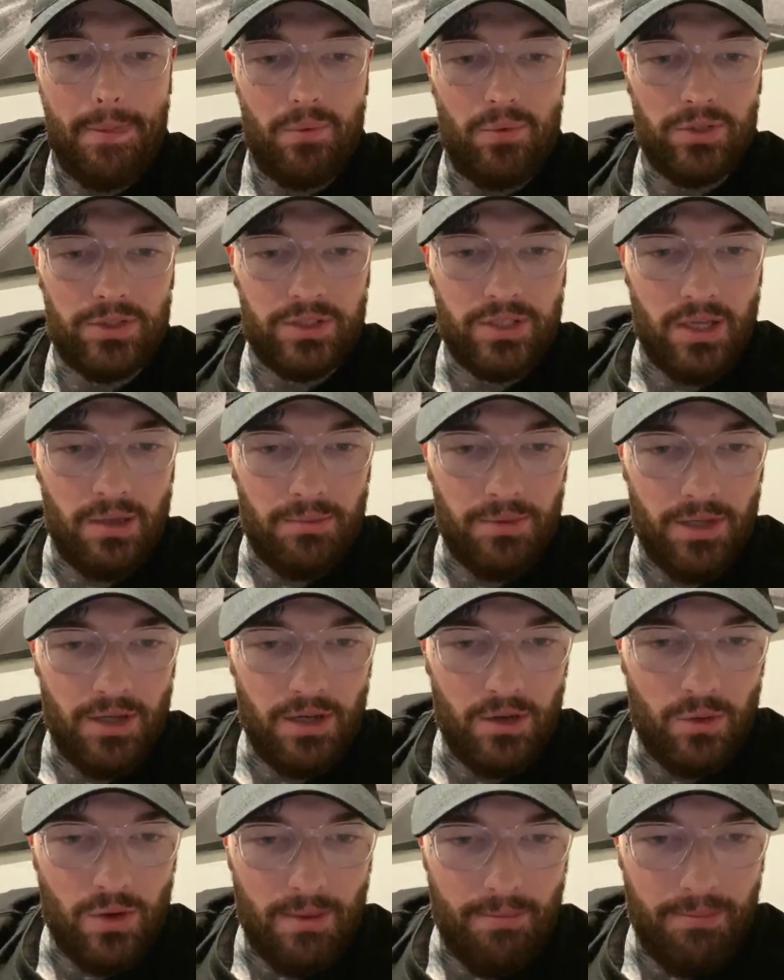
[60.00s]
What's up,
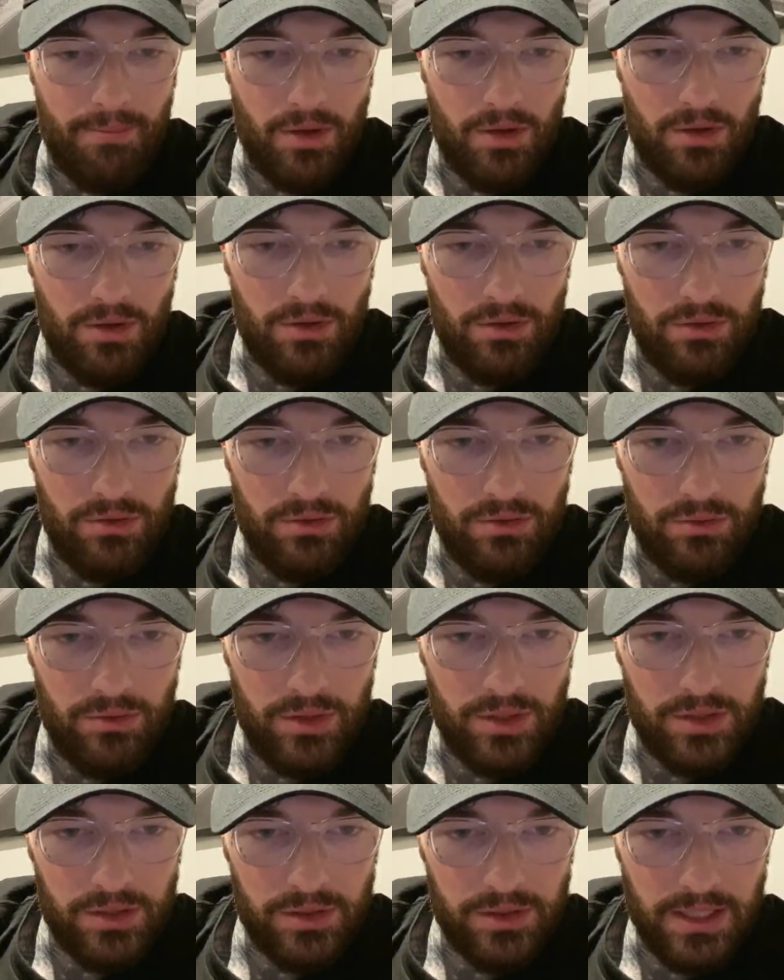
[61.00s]
young guapo?
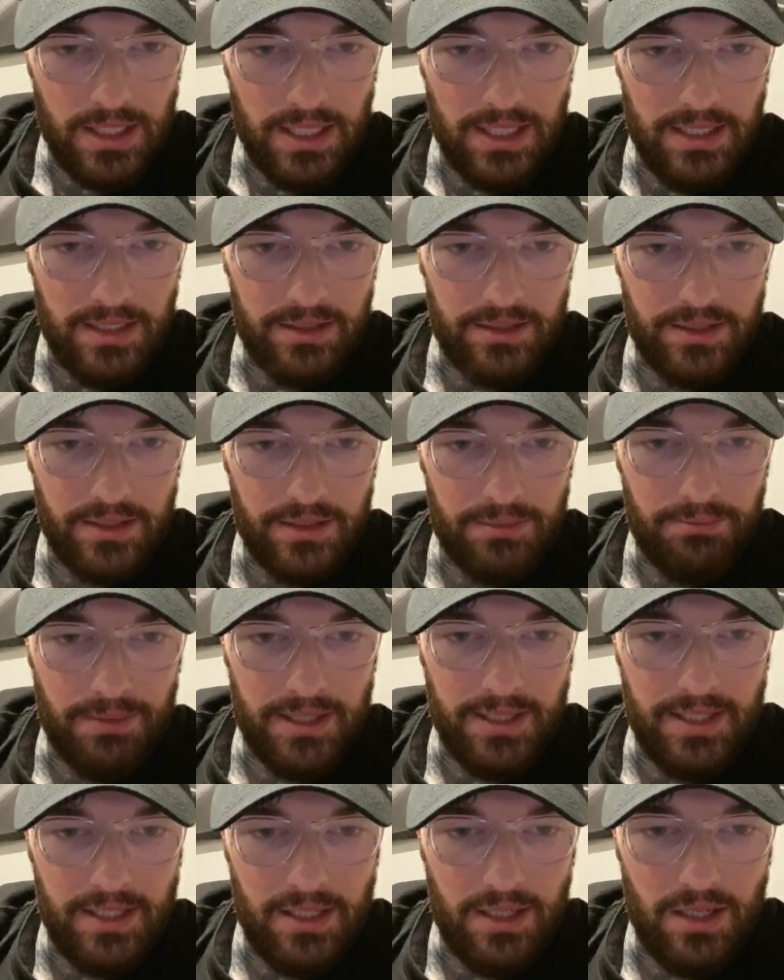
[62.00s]
Alexis
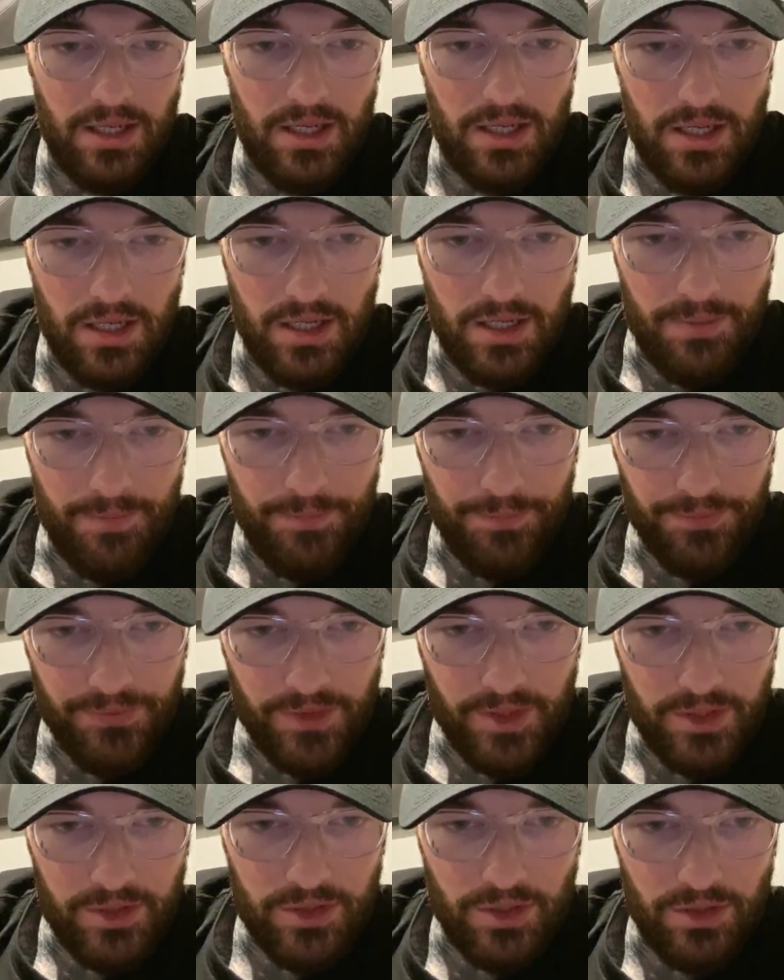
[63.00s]
Padilla,
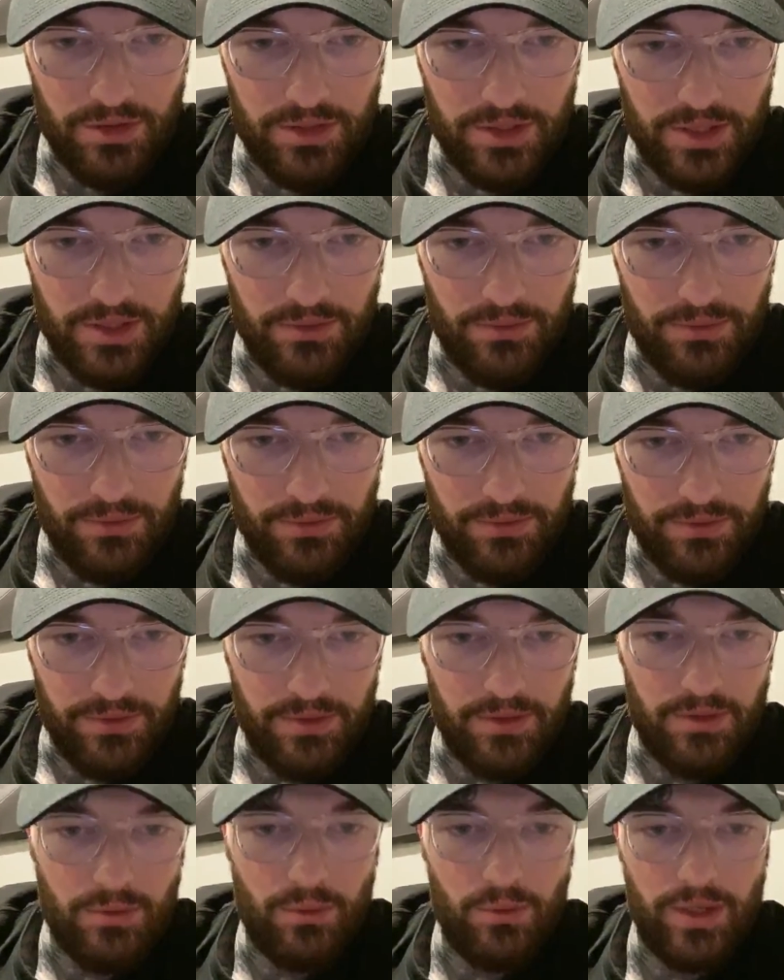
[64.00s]
Joseph.
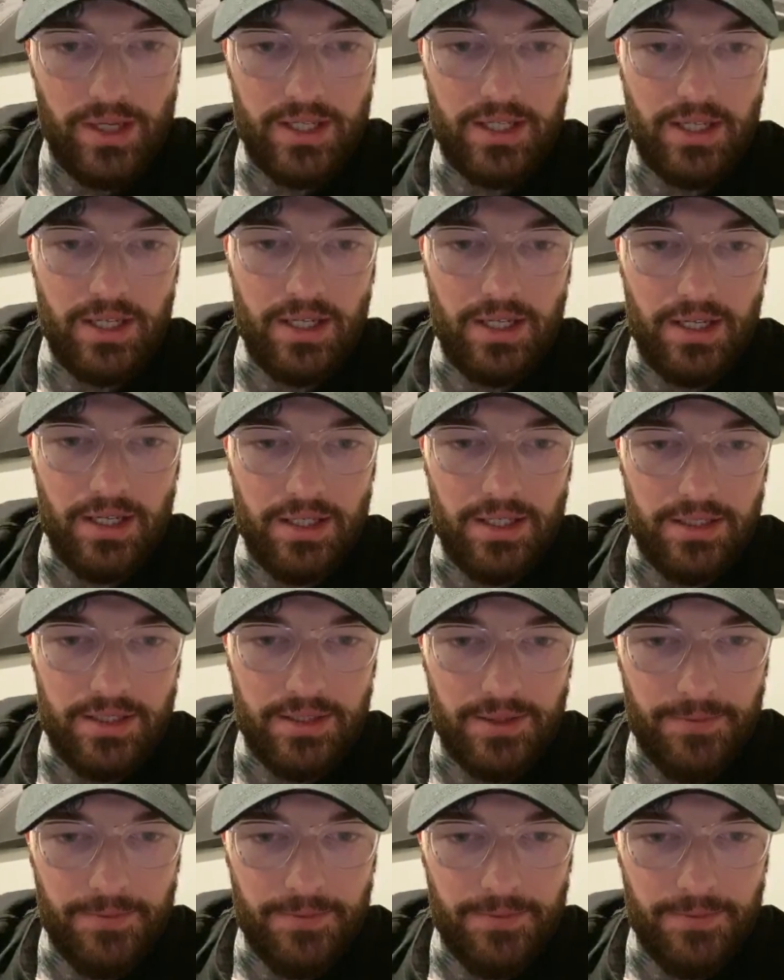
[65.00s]
Wicked.